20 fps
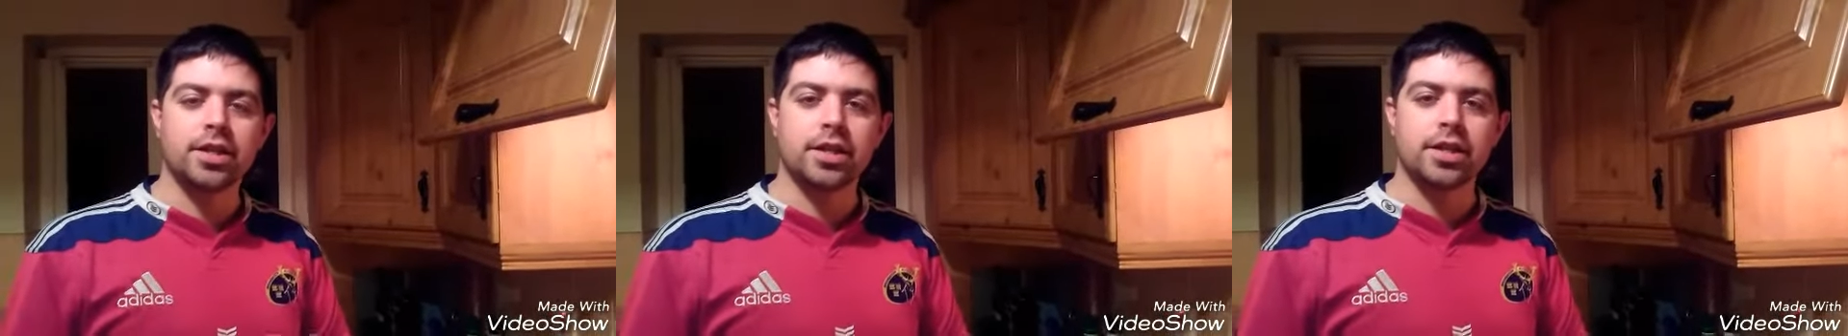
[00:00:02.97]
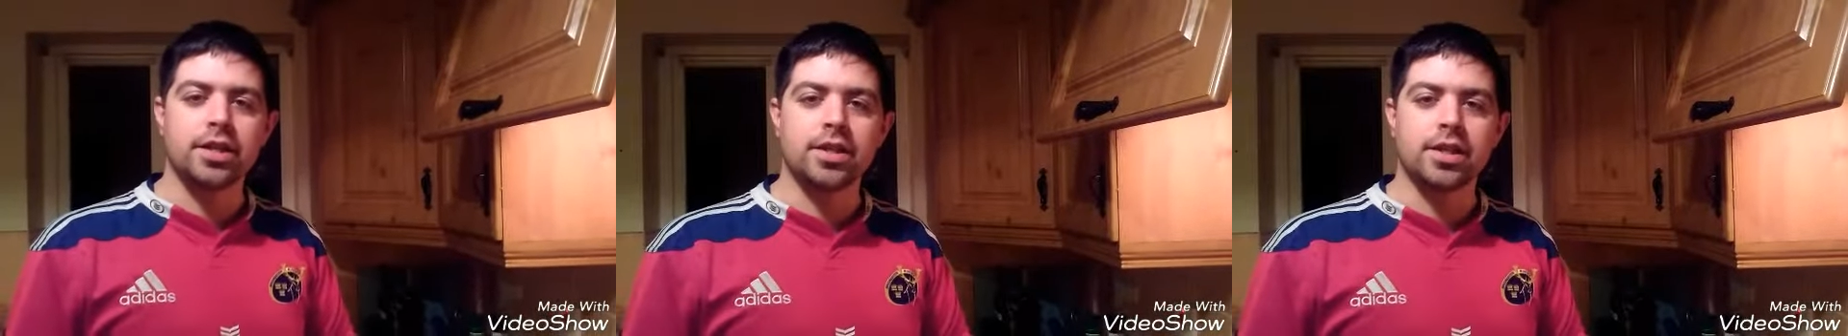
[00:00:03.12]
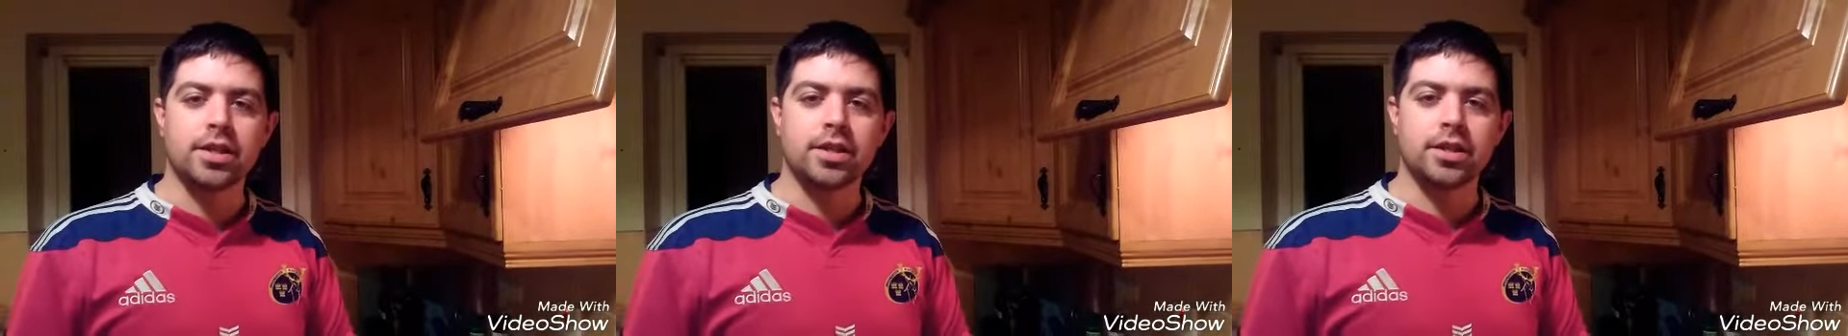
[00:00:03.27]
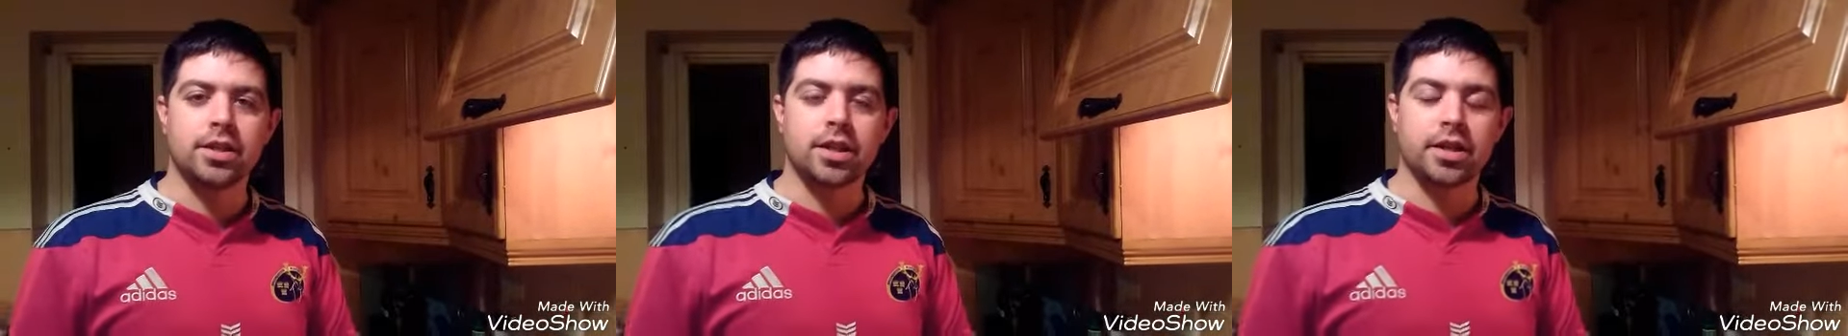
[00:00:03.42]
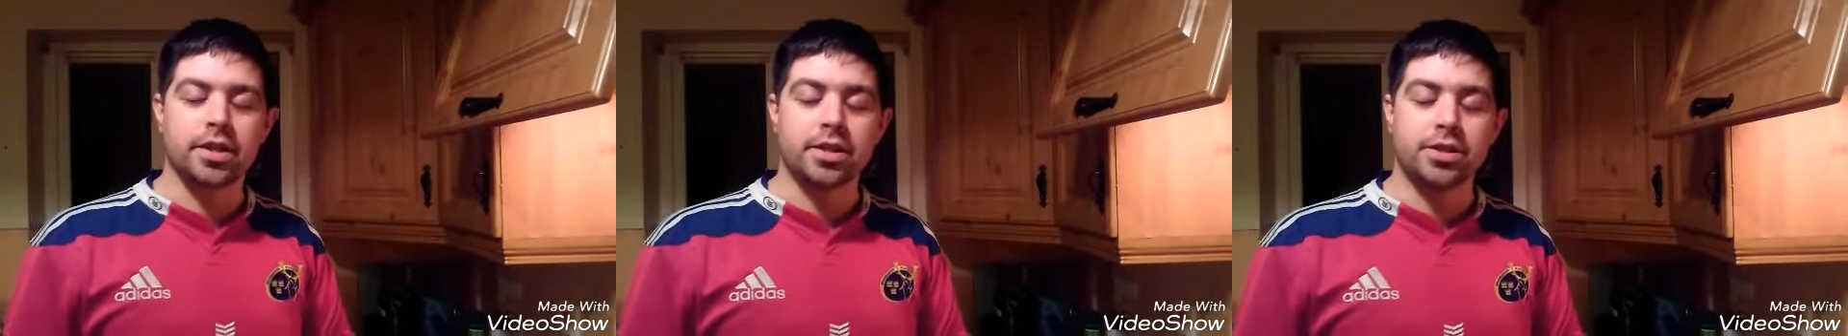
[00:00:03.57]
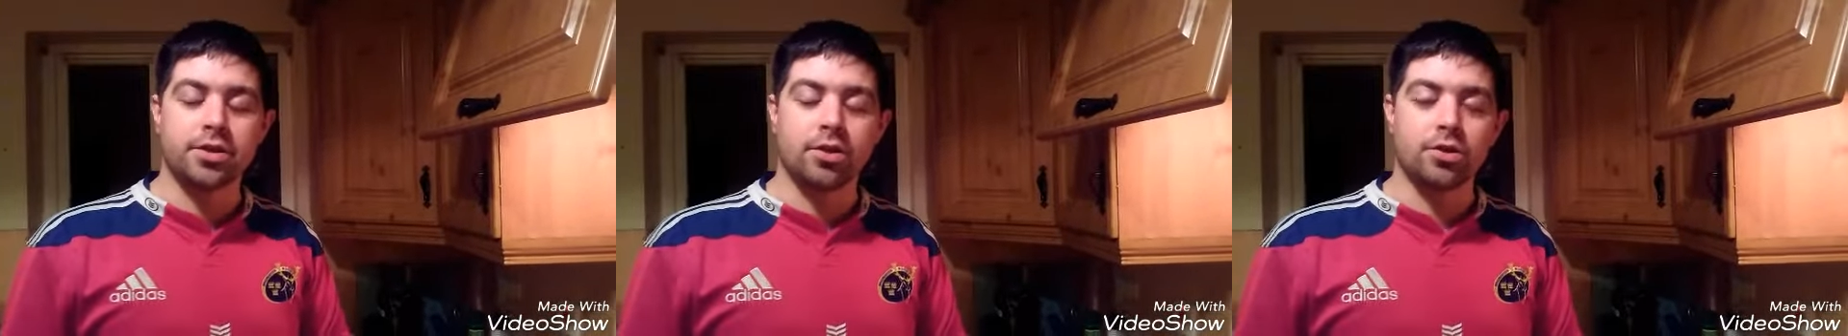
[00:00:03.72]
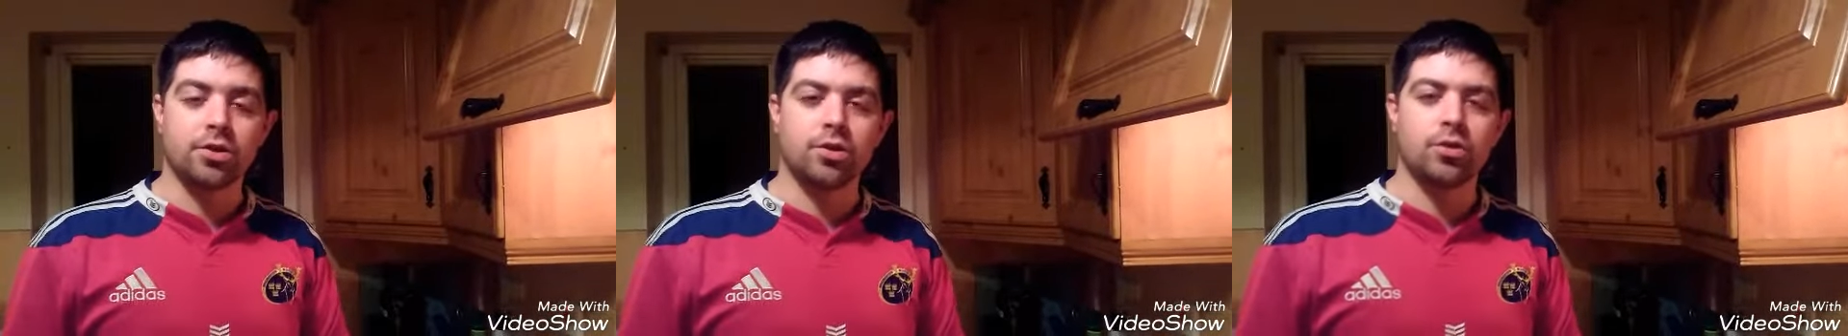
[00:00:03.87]
This is the
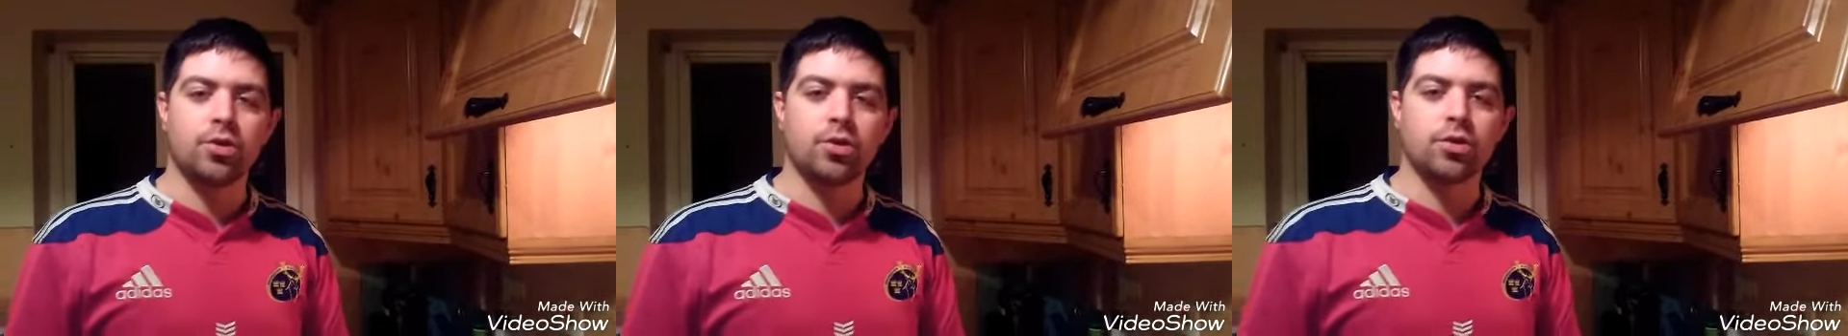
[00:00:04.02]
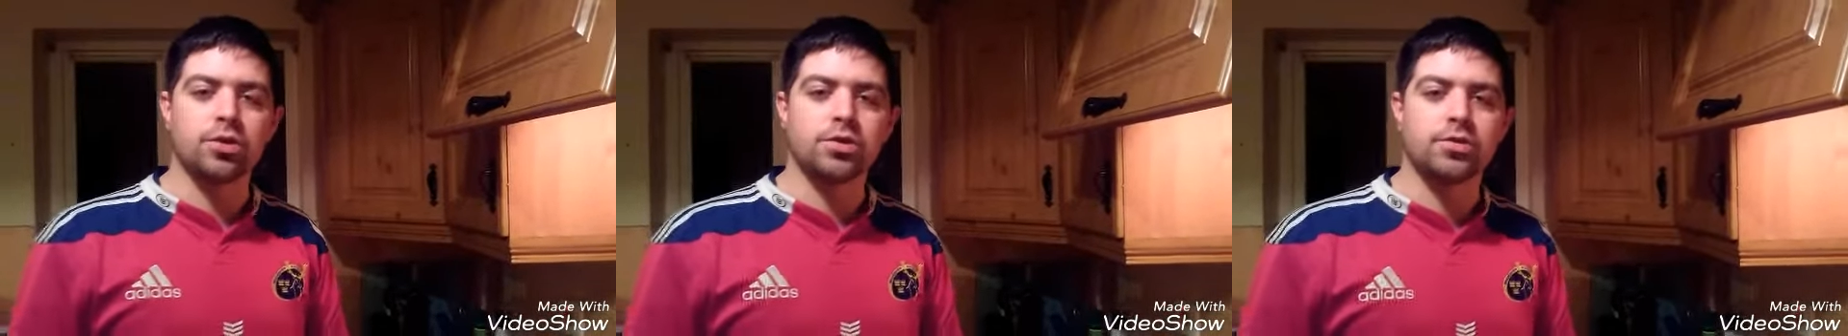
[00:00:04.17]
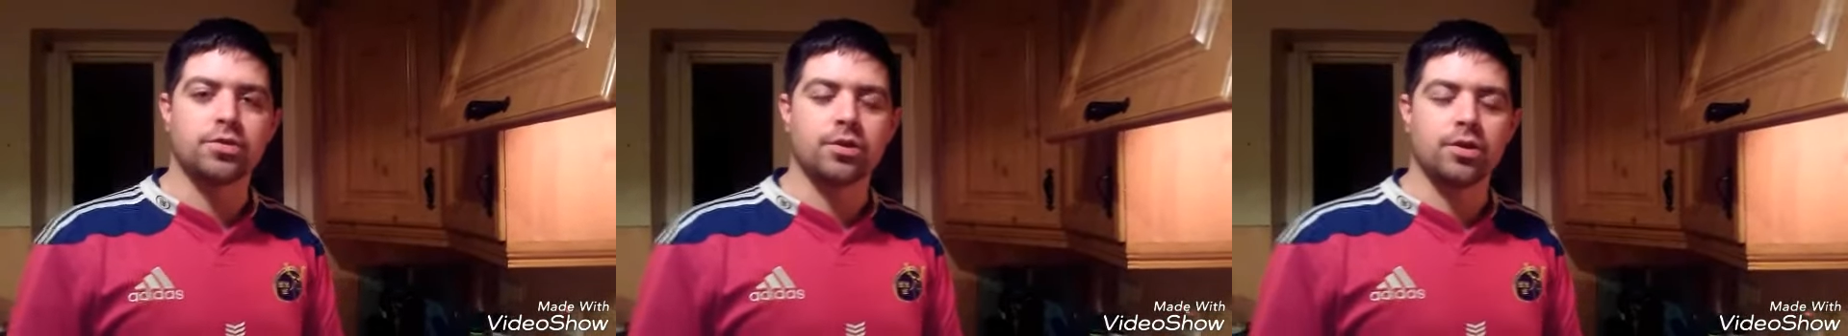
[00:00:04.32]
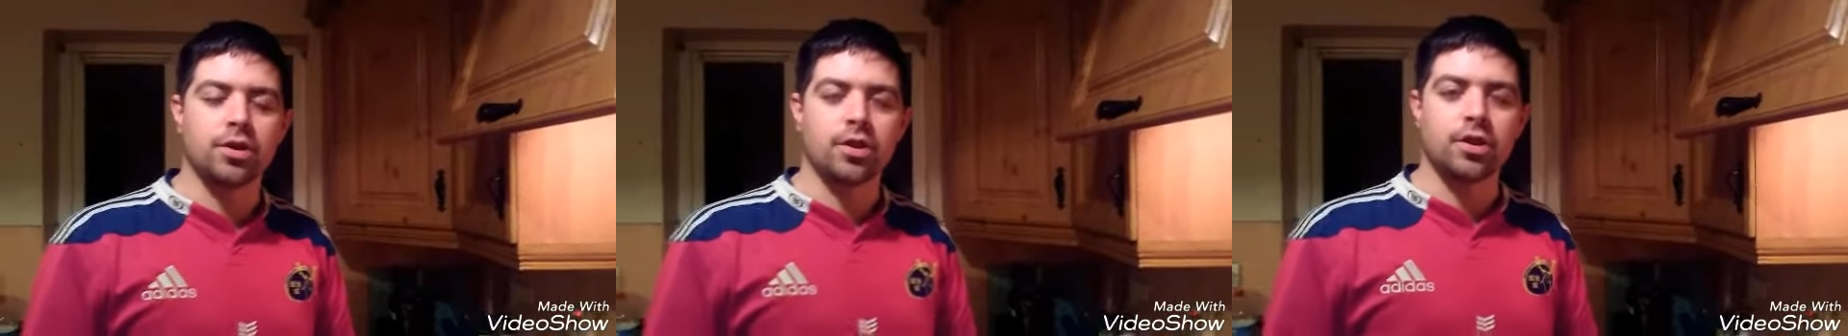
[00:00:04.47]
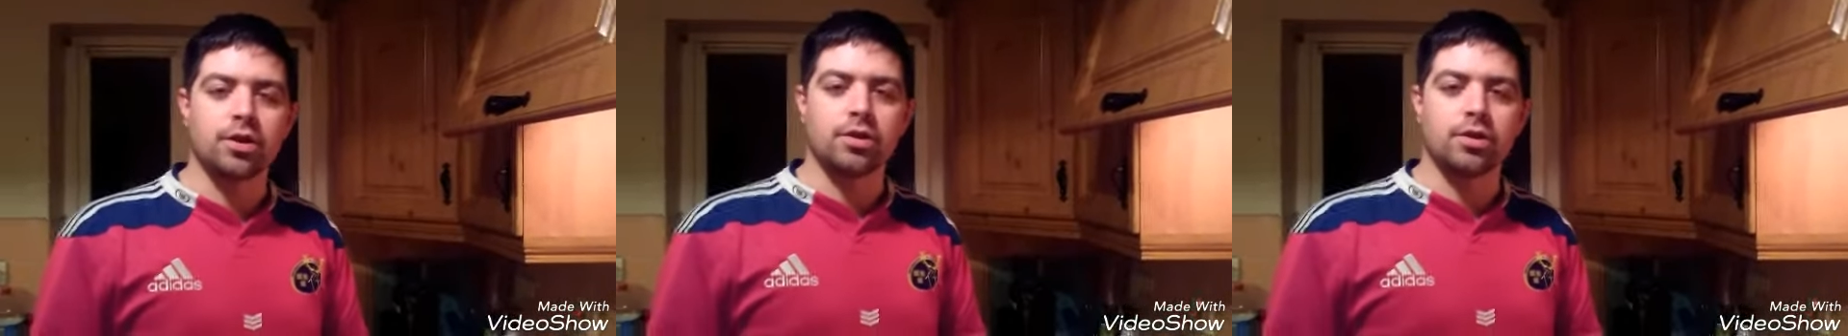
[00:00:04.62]
dessert course for